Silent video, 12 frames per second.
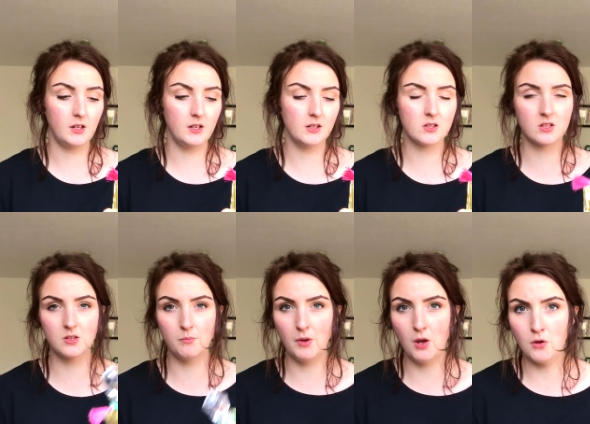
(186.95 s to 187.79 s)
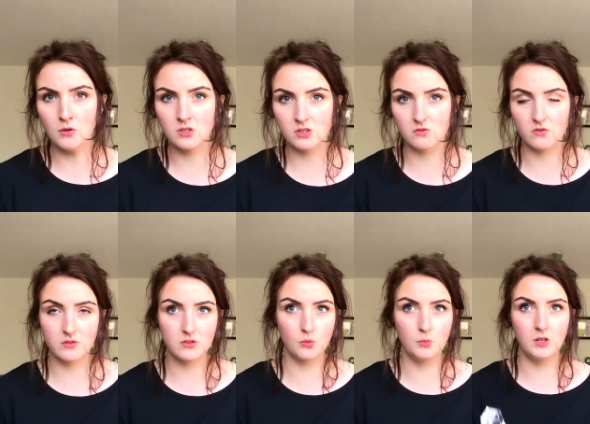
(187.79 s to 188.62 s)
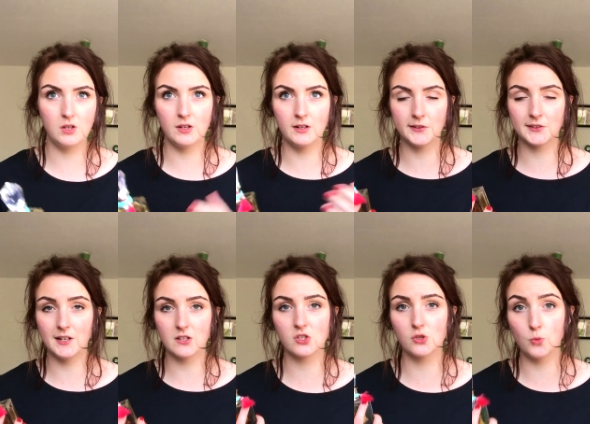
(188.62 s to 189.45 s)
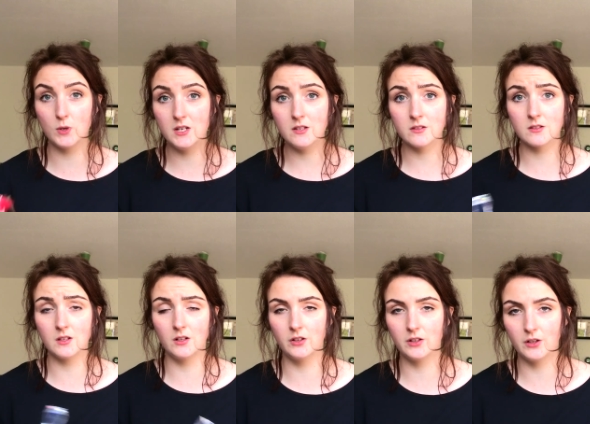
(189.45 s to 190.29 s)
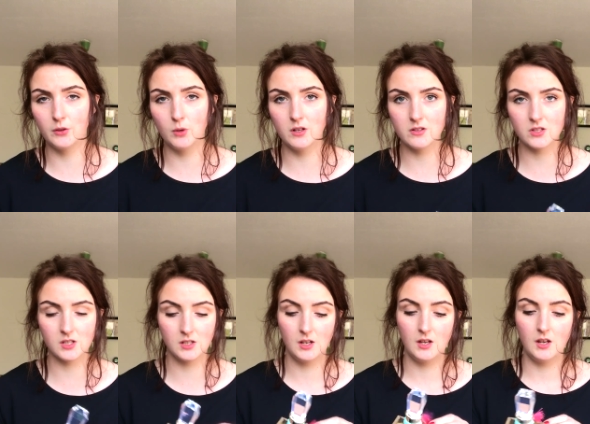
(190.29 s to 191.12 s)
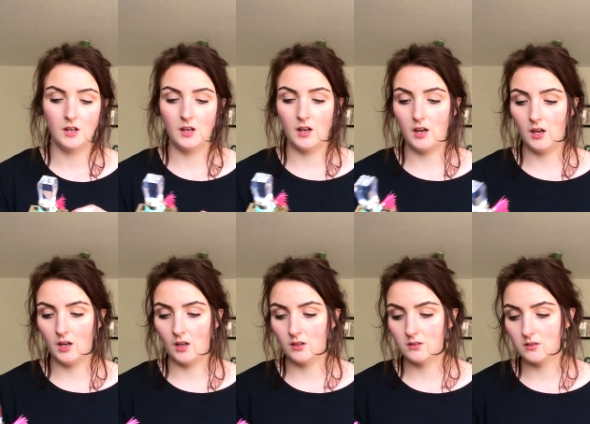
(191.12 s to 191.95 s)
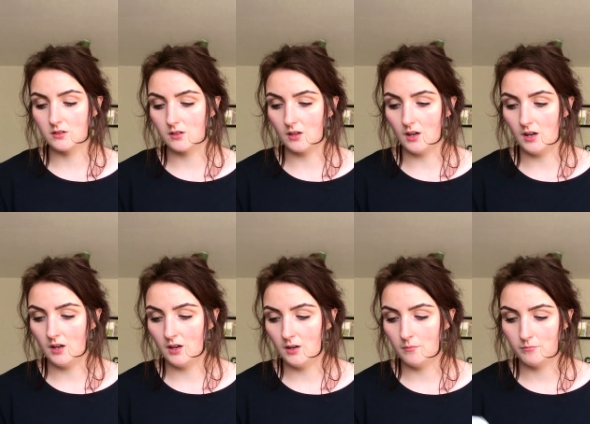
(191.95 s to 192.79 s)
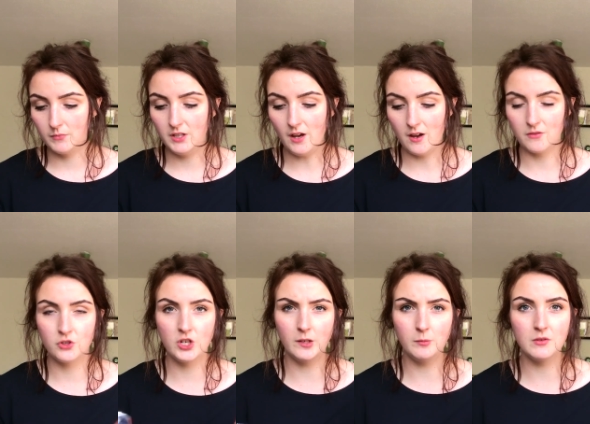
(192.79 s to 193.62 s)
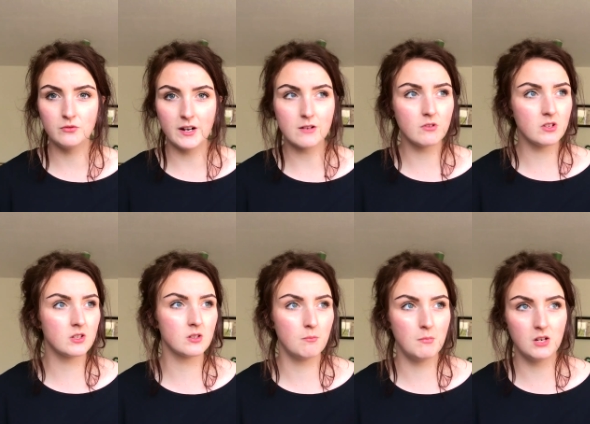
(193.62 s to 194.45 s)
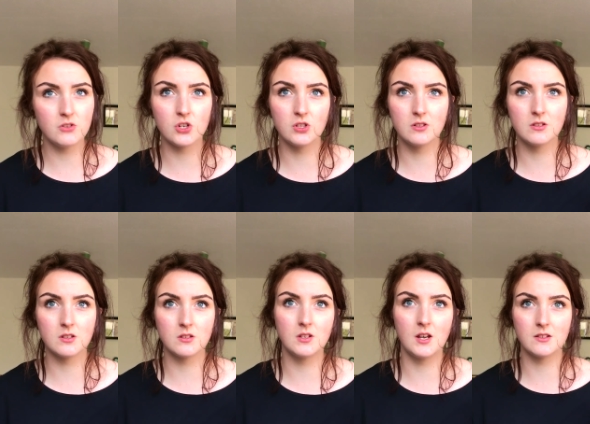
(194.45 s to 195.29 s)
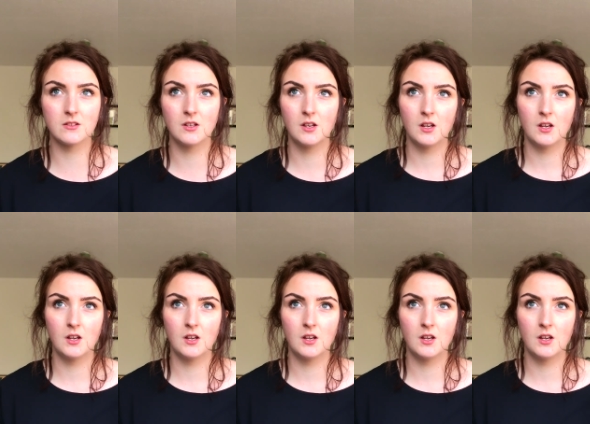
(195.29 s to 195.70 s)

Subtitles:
it's supposed to be a lot less sweet than all the other ones. And yeah, Jeremy Fragrance mentioned that